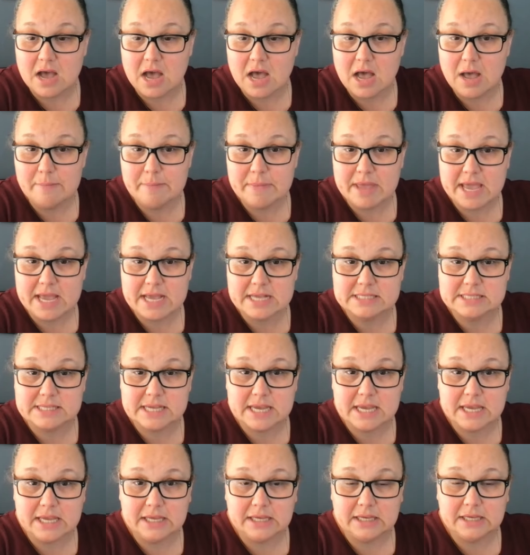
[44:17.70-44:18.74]

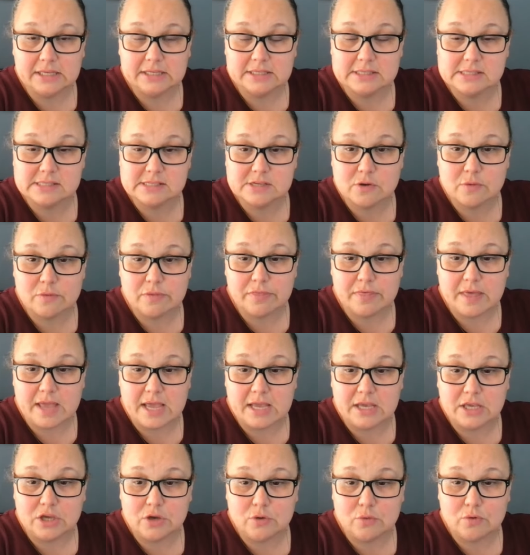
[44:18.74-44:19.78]
amazing. So
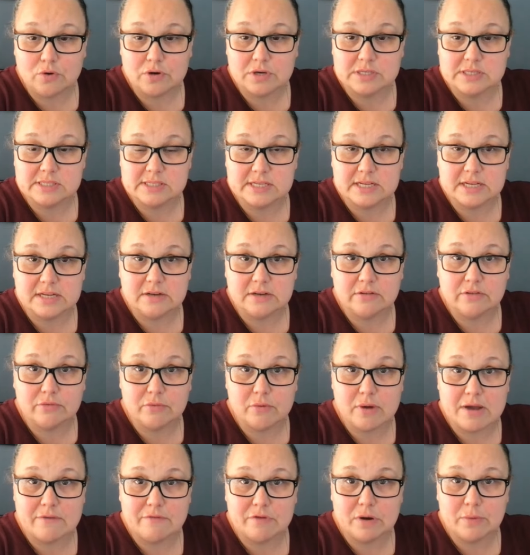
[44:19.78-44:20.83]
thank you, Kristen,
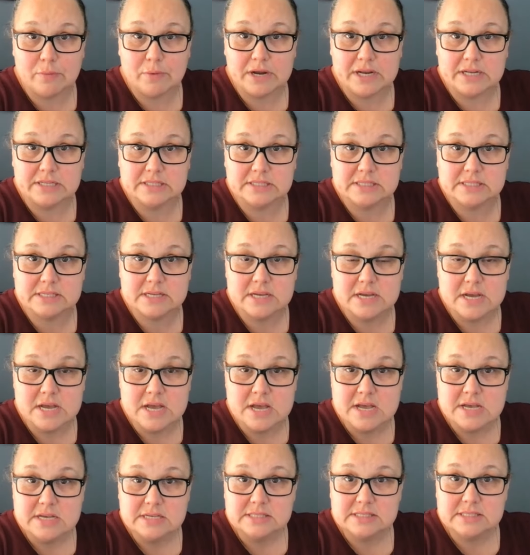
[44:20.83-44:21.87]
through everyone's
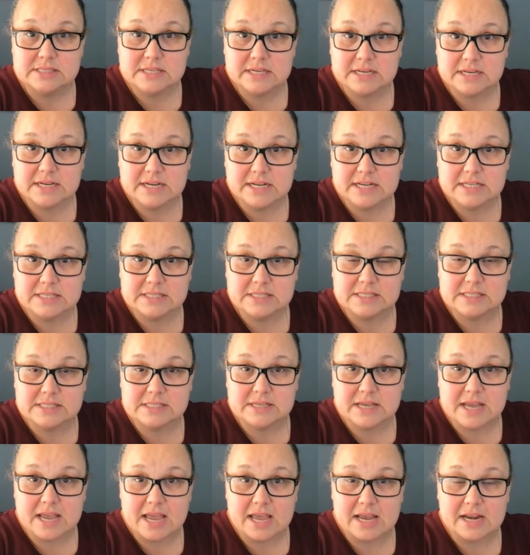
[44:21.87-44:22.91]

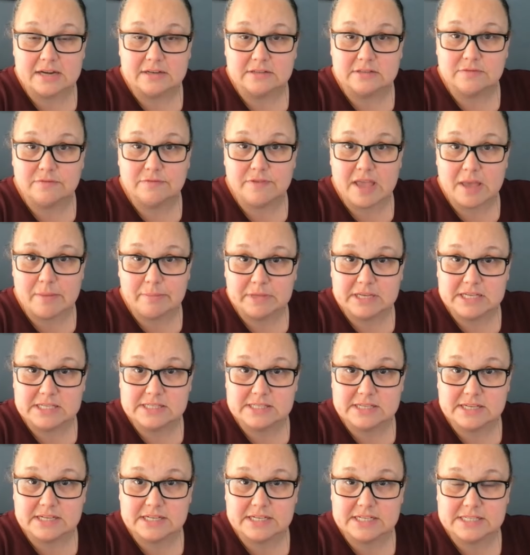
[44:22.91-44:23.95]
sickness and family
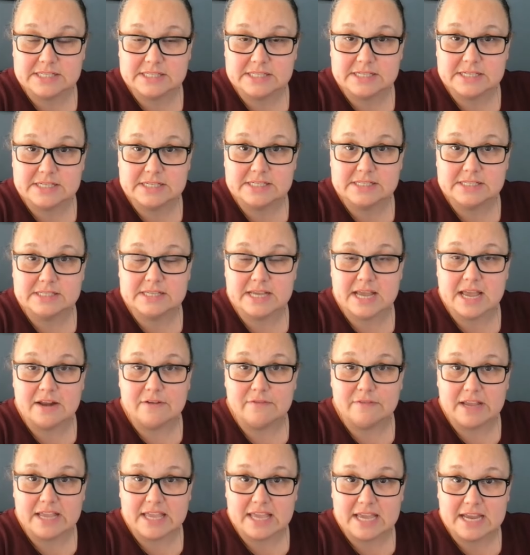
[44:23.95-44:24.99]
sicknesses
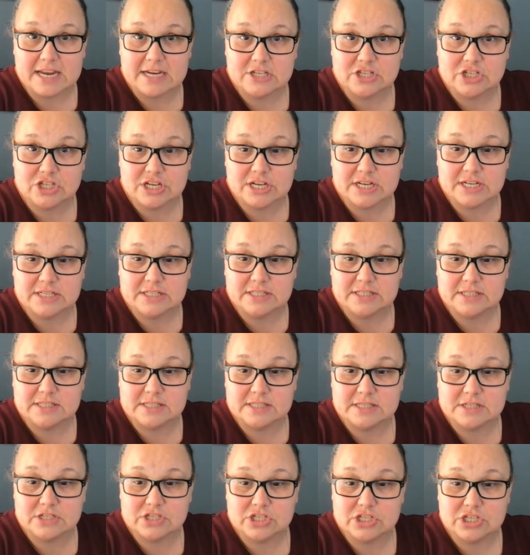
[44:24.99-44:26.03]
and
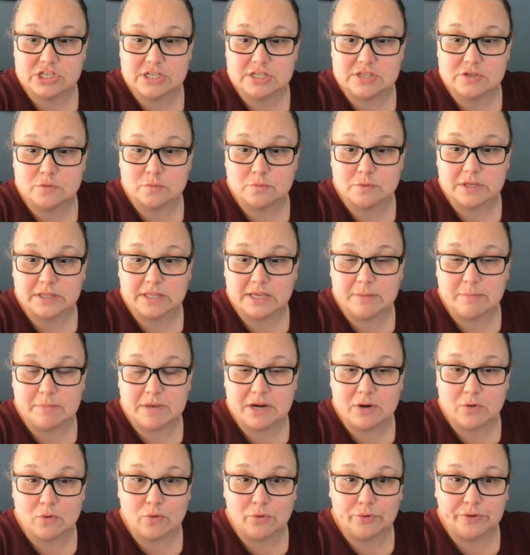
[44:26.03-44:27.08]
vacations. She has really
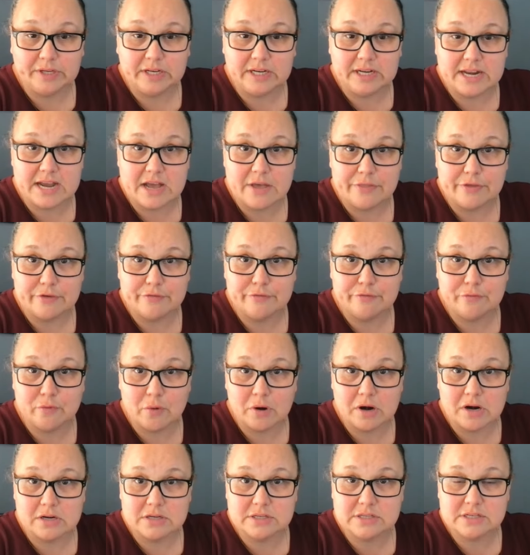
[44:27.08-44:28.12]
been holding down the
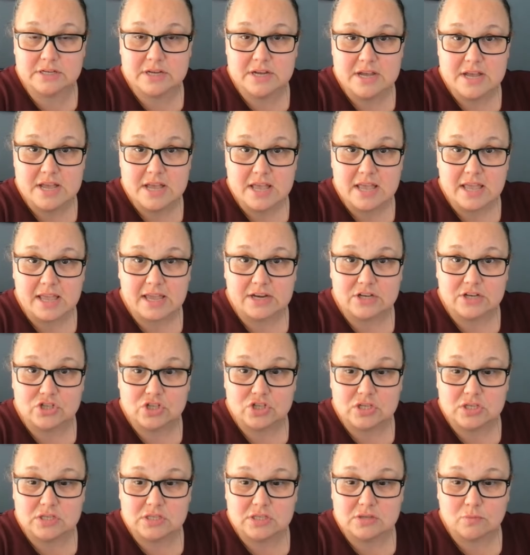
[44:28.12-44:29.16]
fort, and
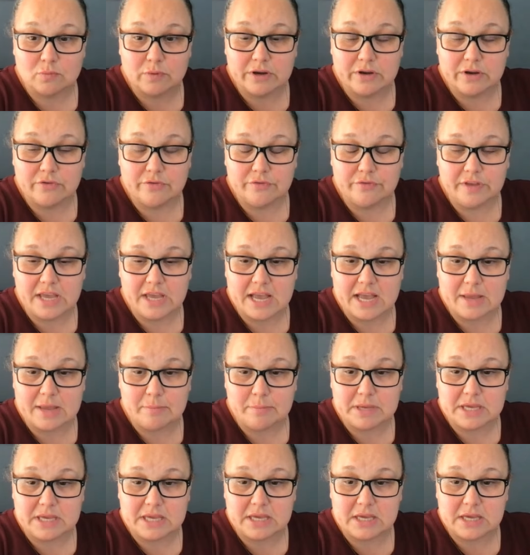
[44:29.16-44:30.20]
she's the real
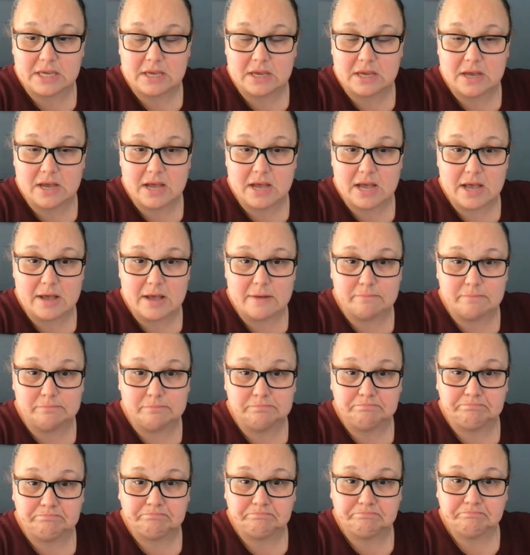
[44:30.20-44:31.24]
VIB
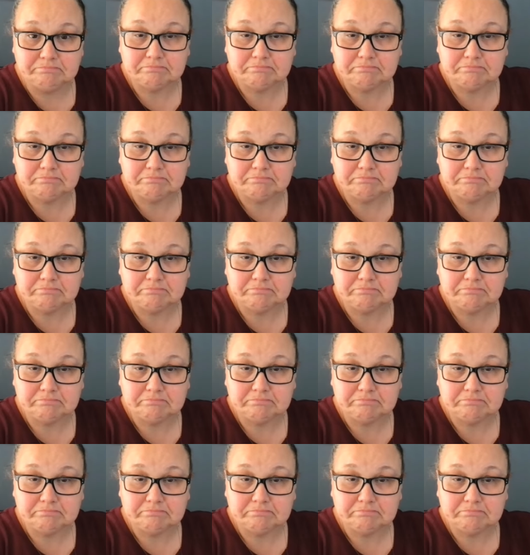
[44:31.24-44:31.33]
um,